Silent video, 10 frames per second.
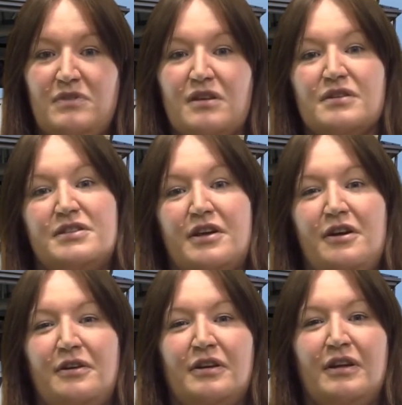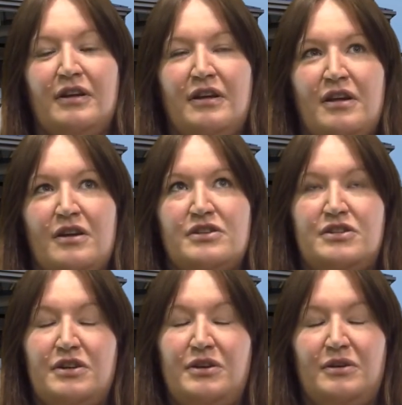So
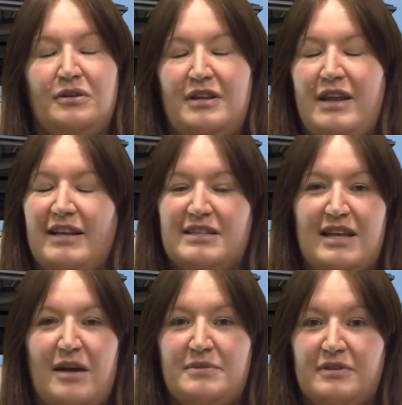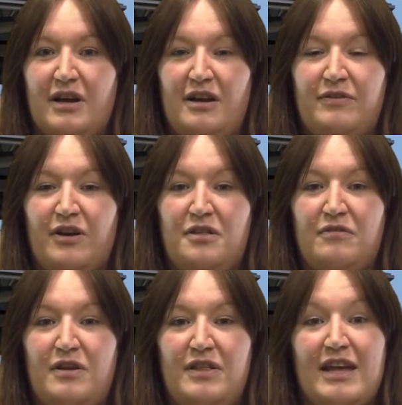to the next steps, kind of go
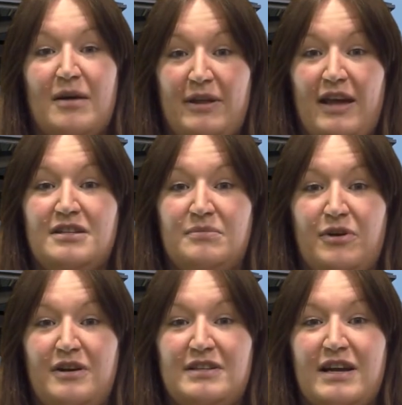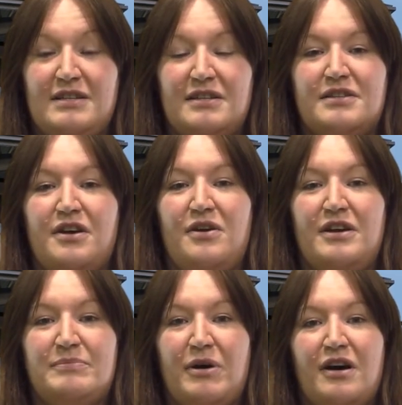through the application process. So
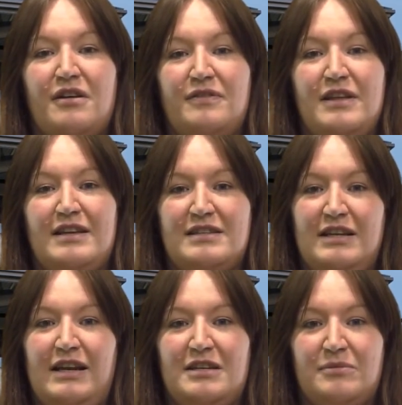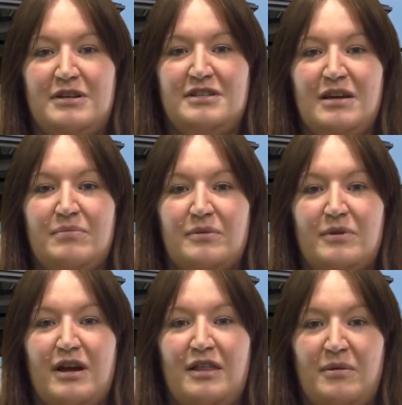as part of the senior leader apprenticeship
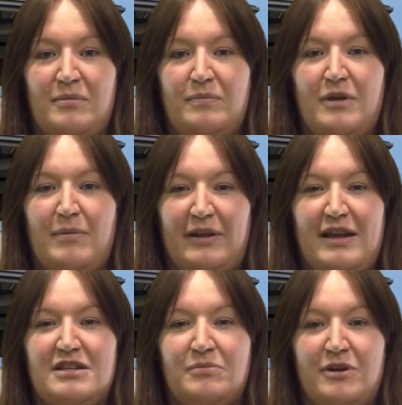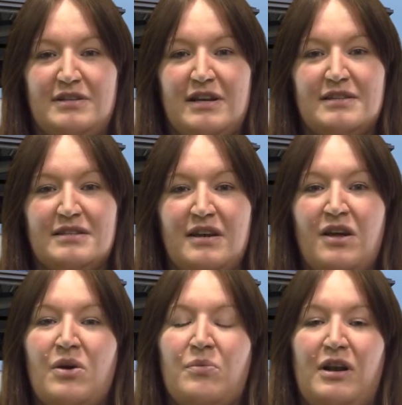and the application process,
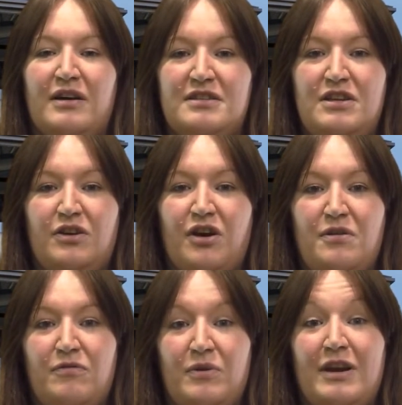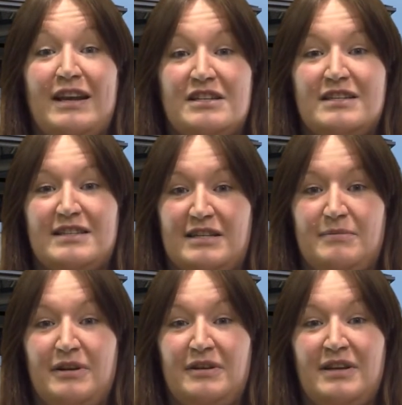we'll ask that you go through an initial
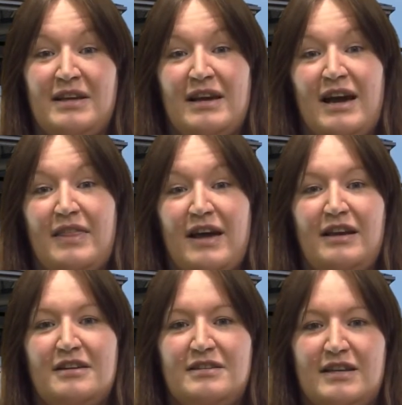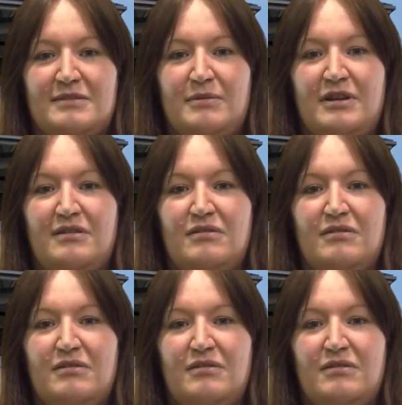assessment, and that initial assessment